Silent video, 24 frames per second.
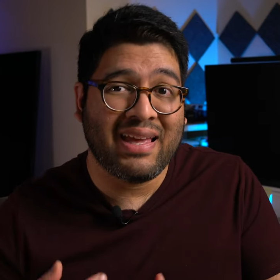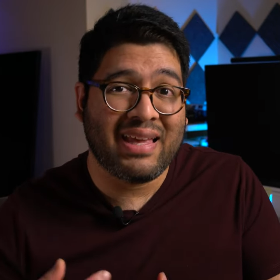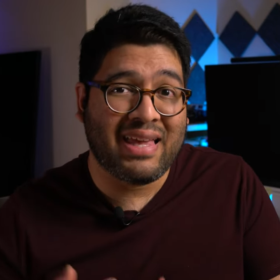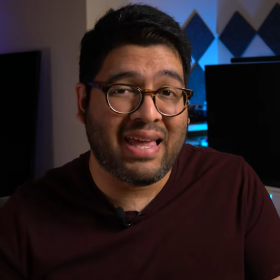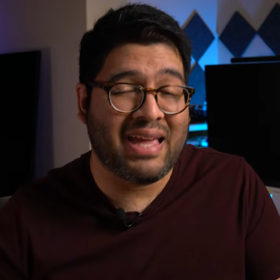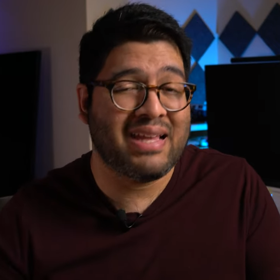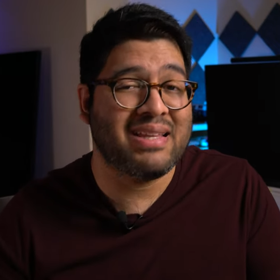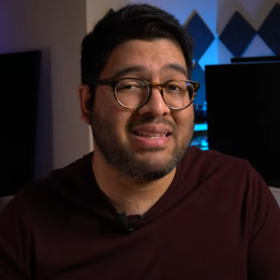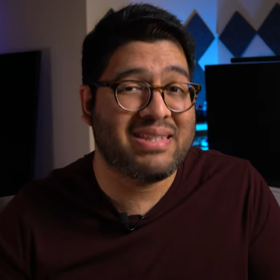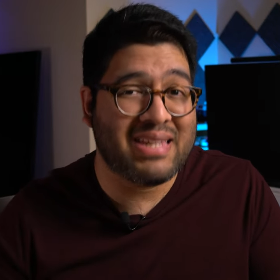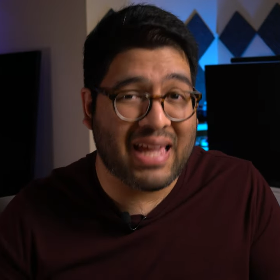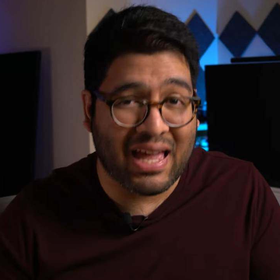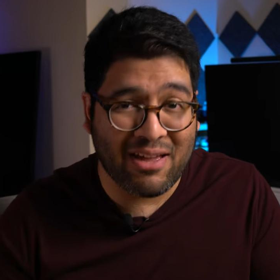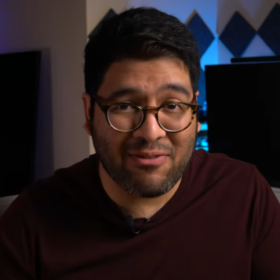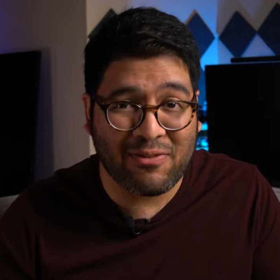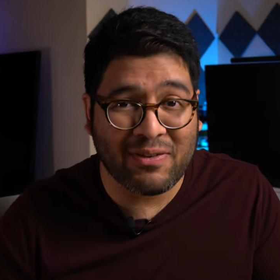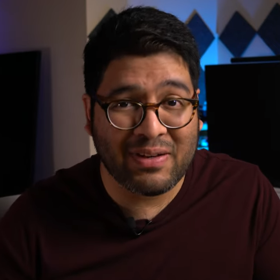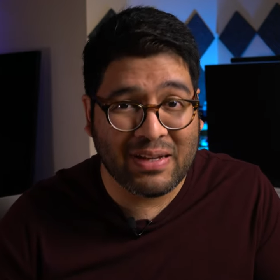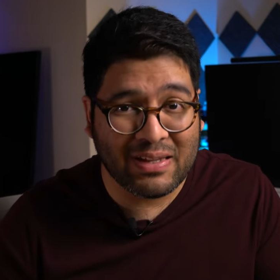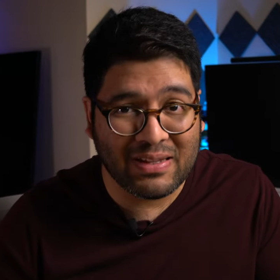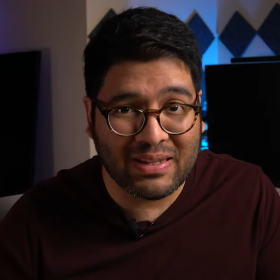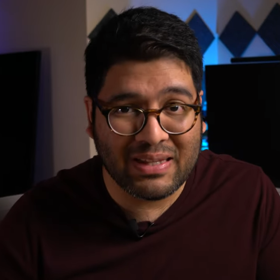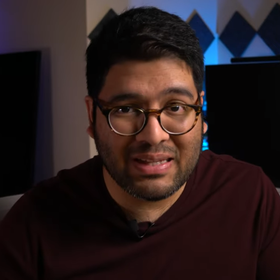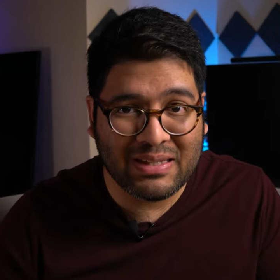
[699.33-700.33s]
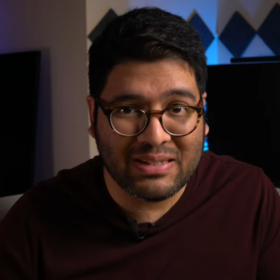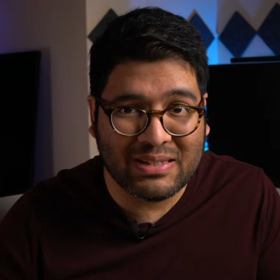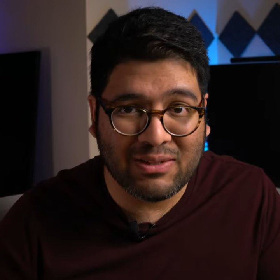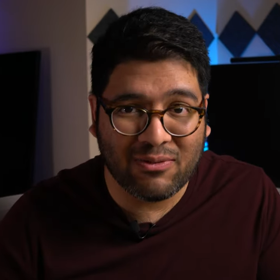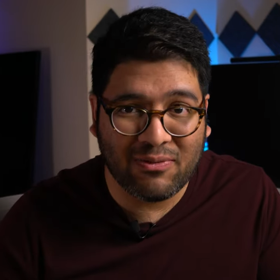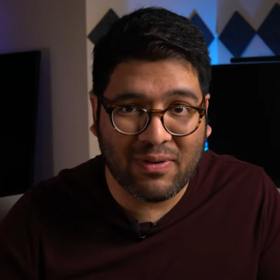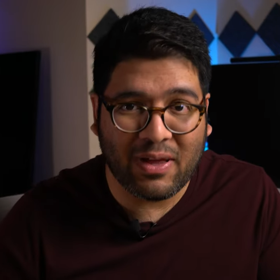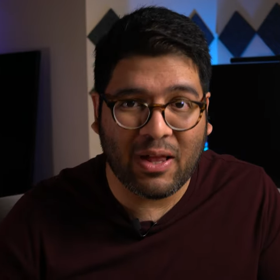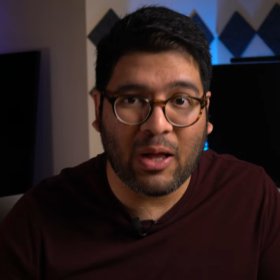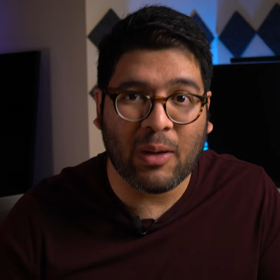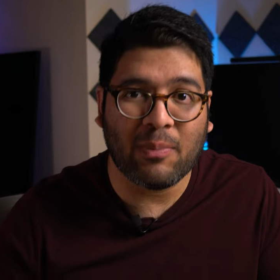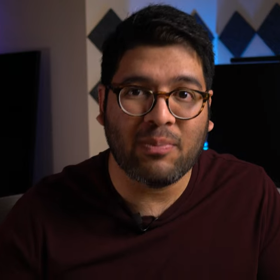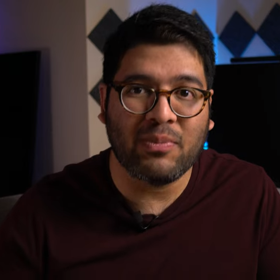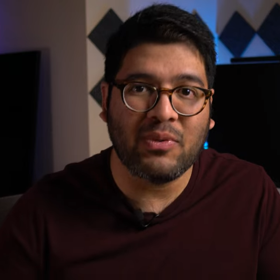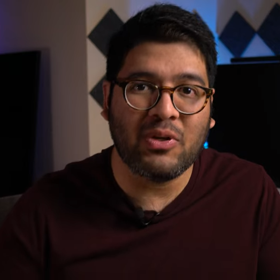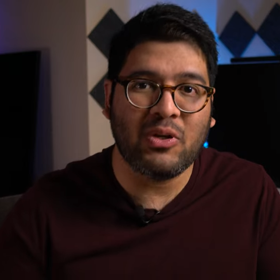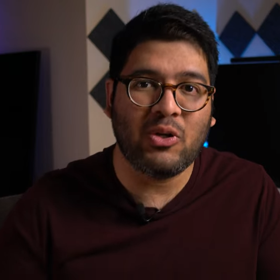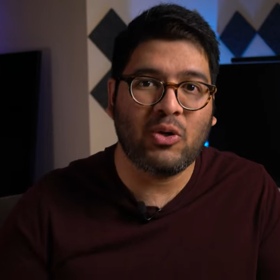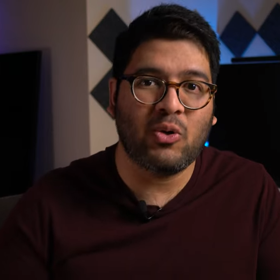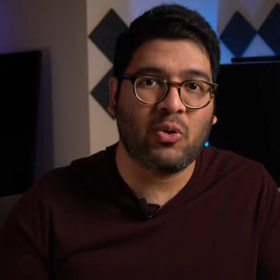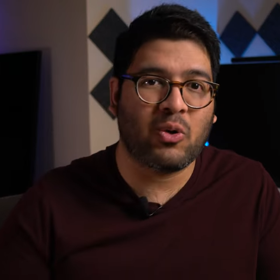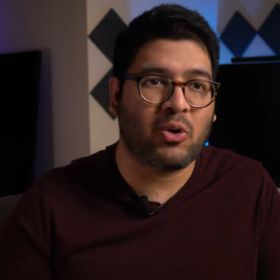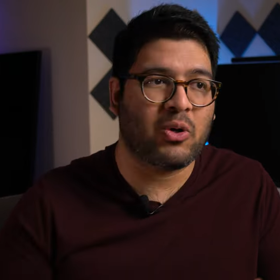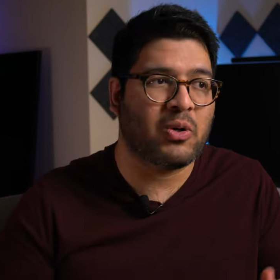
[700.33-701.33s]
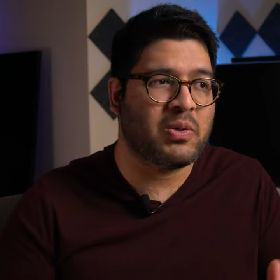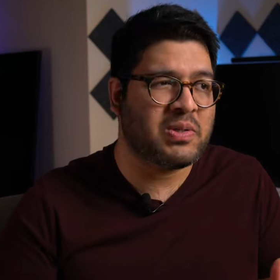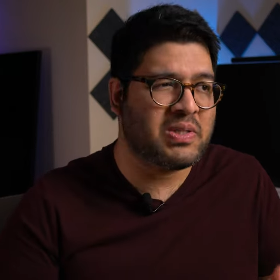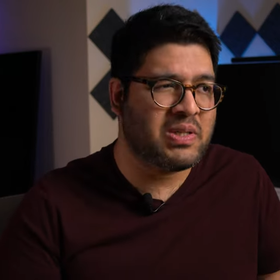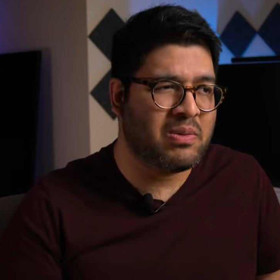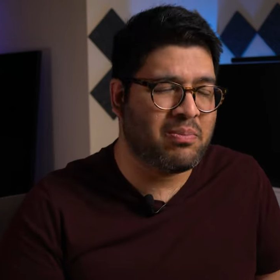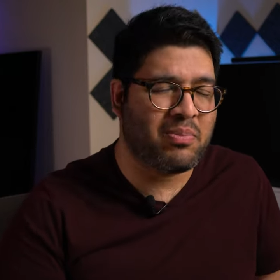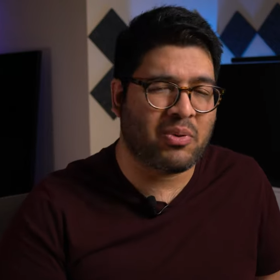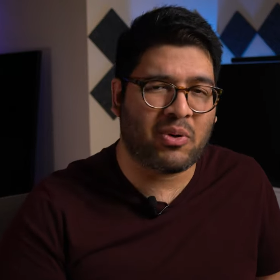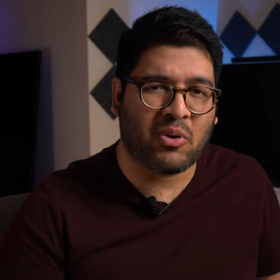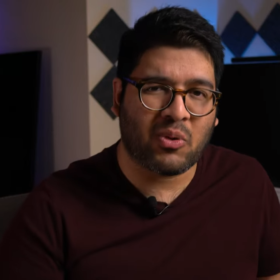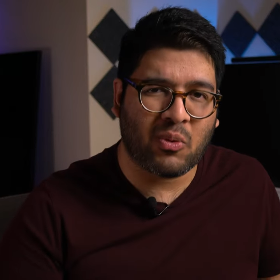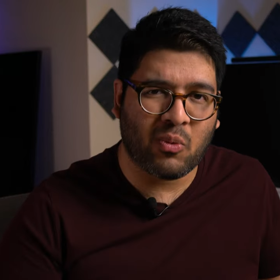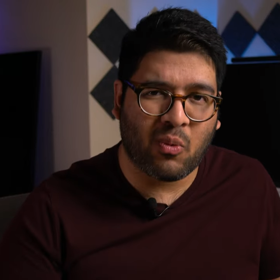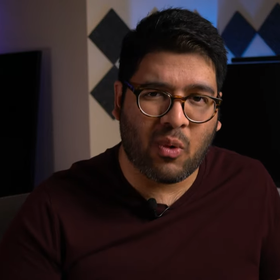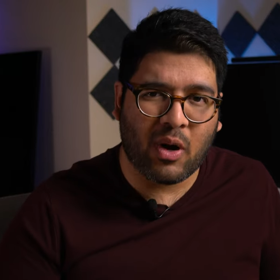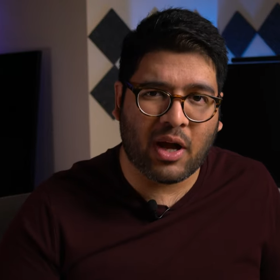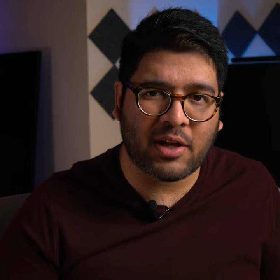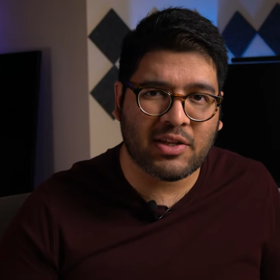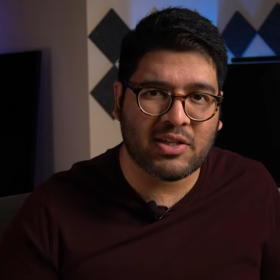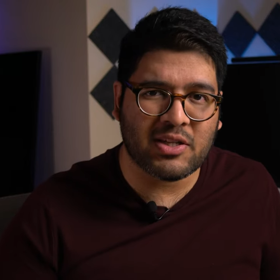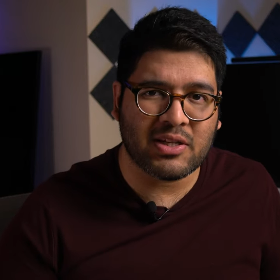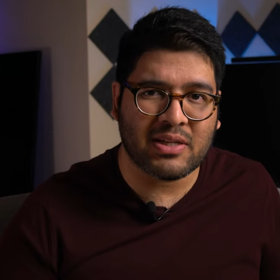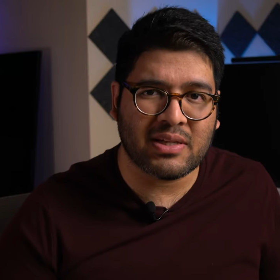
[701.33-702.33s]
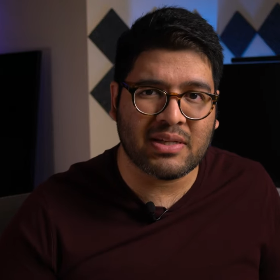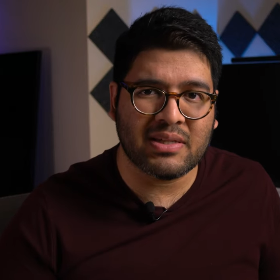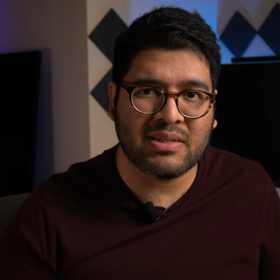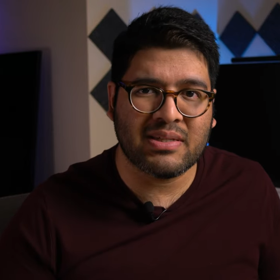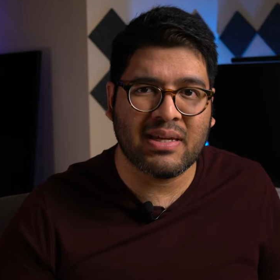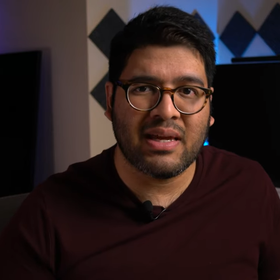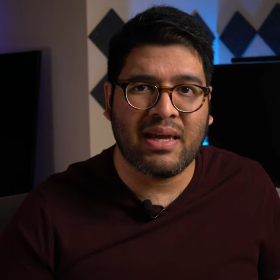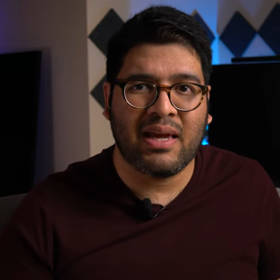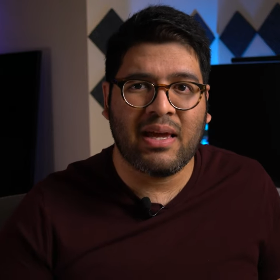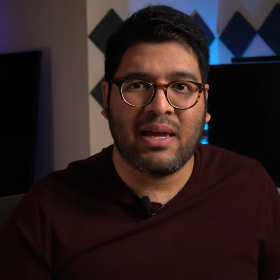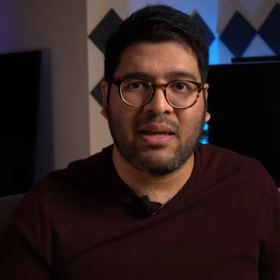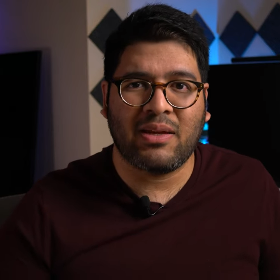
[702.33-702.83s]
can definitely develop newer, simpler watches,